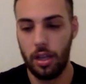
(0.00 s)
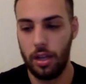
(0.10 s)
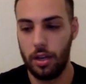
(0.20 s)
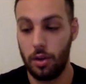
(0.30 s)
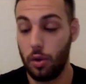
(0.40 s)

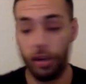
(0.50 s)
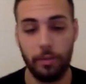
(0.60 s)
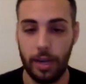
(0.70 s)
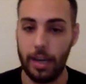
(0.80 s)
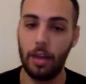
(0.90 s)
or, or,
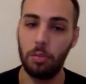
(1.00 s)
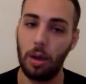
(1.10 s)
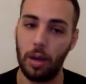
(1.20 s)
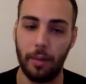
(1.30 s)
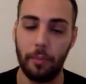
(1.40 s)
even an
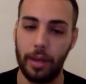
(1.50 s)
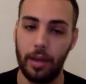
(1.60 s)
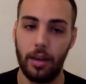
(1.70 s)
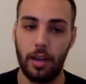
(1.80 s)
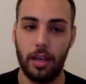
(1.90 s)
outbound campaign
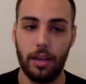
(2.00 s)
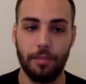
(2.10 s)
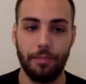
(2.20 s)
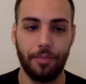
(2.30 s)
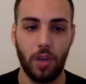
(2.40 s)

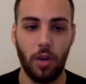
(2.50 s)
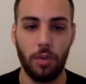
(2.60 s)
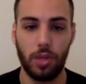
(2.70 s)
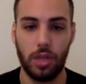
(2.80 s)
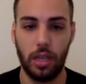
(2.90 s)
um,
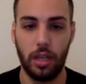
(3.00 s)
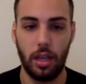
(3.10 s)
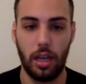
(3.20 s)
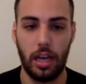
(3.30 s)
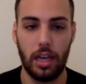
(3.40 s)
obviously
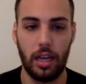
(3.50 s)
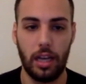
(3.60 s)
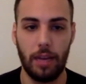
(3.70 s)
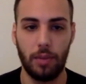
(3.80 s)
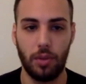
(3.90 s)

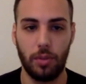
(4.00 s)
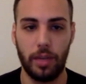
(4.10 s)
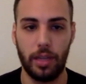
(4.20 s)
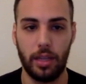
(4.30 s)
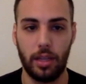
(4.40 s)
i'm somebody
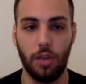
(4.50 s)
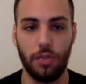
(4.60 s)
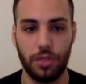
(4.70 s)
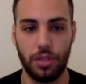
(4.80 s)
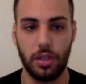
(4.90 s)
that
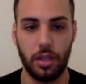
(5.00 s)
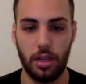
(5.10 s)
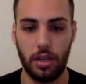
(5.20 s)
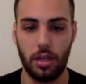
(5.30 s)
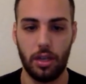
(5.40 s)
loves
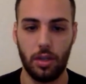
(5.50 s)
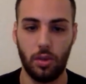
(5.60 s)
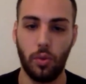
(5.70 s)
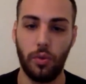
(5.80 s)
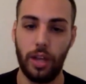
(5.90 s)

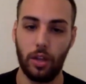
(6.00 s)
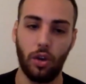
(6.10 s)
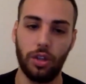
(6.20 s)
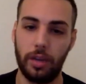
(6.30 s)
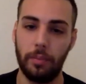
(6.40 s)
to create
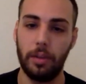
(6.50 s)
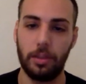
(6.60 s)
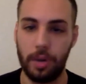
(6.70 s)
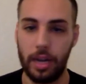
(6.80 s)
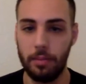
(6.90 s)
content and build a
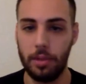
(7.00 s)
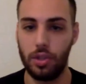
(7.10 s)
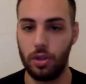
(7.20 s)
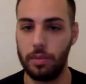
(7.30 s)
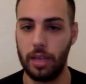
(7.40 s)
brand but
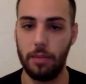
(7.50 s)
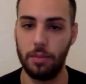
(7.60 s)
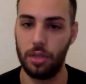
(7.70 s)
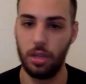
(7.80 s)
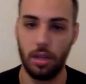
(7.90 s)

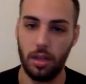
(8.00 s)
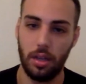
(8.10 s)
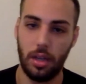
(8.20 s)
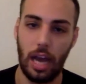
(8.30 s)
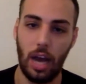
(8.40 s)
sometimes
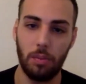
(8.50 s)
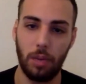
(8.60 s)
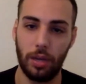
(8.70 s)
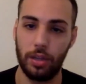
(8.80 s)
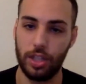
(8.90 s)

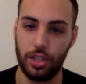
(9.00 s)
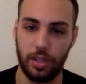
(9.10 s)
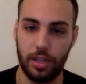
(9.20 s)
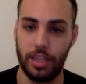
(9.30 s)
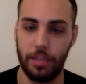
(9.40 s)
outbound just
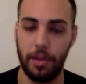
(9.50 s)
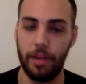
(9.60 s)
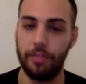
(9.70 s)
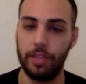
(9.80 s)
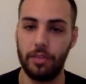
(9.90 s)
is a better
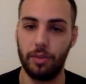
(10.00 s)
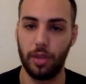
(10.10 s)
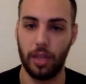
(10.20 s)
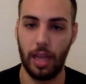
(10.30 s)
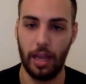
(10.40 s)
fit for
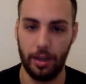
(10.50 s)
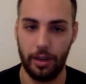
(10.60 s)
the client